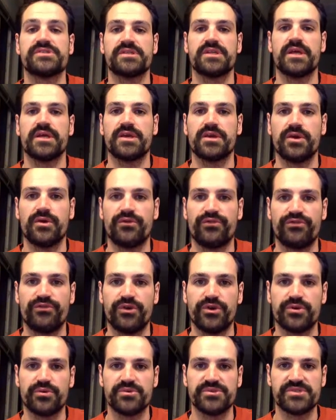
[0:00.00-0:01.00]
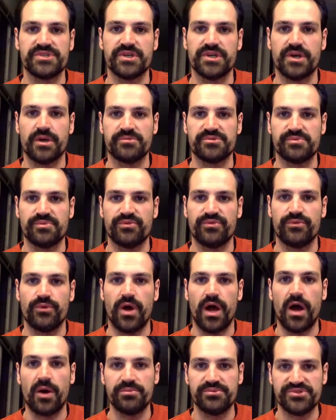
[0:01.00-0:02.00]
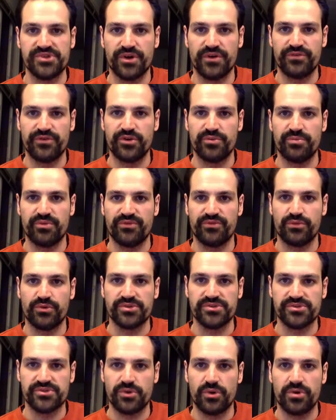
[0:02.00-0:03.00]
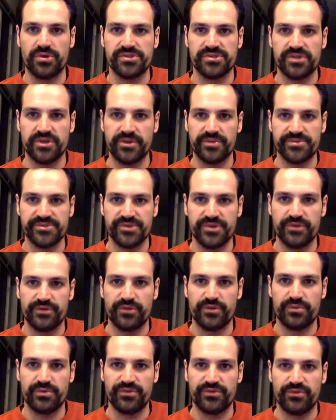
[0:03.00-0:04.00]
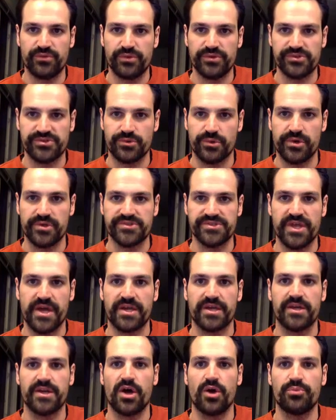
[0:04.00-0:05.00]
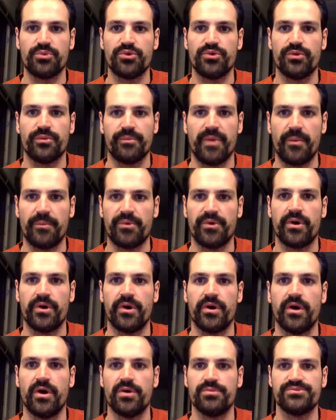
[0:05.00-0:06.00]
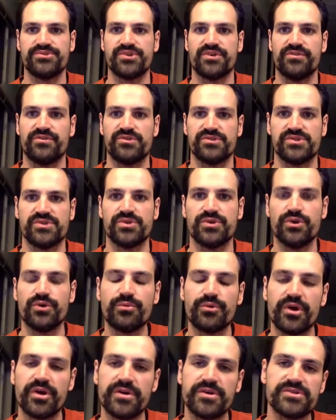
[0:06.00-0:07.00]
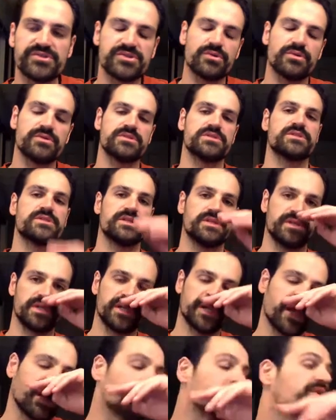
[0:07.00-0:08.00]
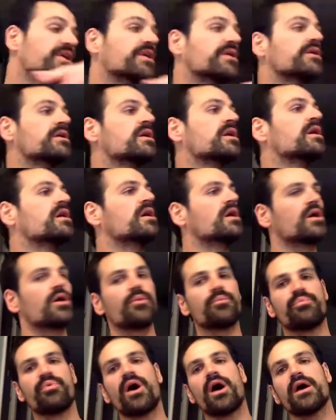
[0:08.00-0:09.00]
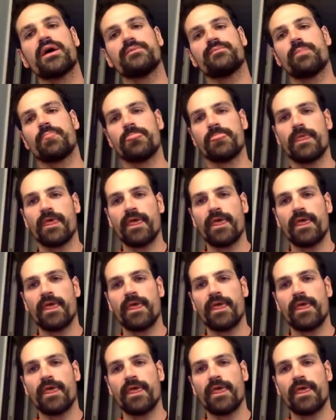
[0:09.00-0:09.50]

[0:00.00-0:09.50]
like frequency comes observer before source, observer before source. That can help you remember observers in the numerator, sources in the denominator. But